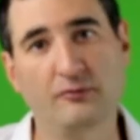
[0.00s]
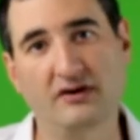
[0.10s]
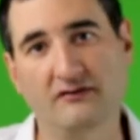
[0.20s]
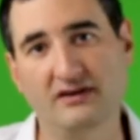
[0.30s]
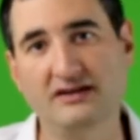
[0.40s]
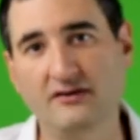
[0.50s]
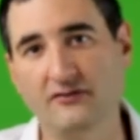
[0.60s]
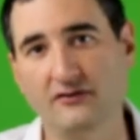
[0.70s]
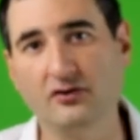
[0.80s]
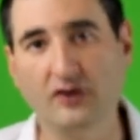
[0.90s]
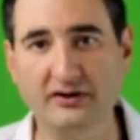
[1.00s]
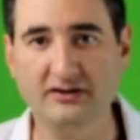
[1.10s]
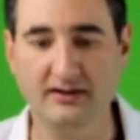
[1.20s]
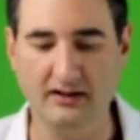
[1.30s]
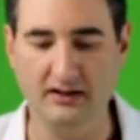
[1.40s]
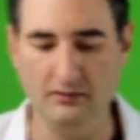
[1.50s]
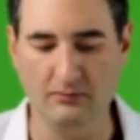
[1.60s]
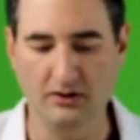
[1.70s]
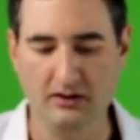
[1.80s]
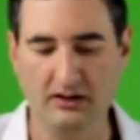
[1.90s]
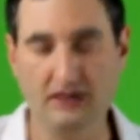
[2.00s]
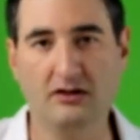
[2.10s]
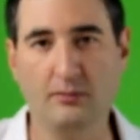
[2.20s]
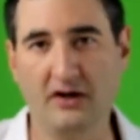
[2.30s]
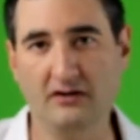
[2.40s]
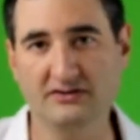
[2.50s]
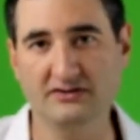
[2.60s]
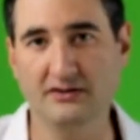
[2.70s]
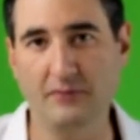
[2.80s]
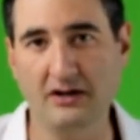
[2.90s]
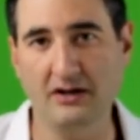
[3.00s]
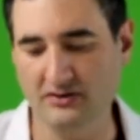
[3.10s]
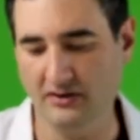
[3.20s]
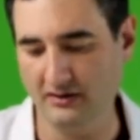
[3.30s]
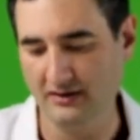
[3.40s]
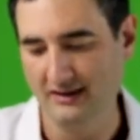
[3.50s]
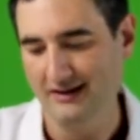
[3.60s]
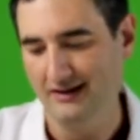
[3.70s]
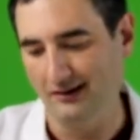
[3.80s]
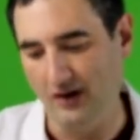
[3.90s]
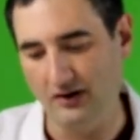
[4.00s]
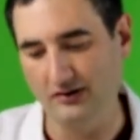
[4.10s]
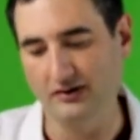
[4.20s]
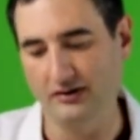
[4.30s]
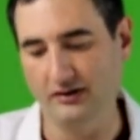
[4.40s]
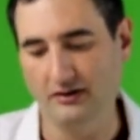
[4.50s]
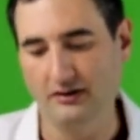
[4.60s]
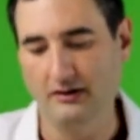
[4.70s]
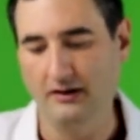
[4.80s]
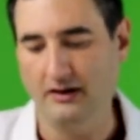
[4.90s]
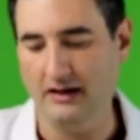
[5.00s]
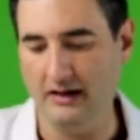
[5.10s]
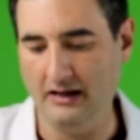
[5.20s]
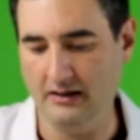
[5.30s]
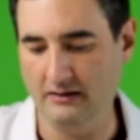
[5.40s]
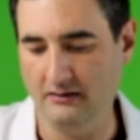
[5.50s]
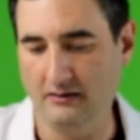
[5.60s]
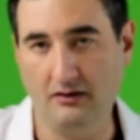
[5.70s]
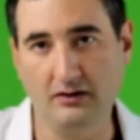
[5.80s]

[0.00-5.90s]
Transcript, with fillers: of a different look to him in comparison to Baby Shark. Longer and a little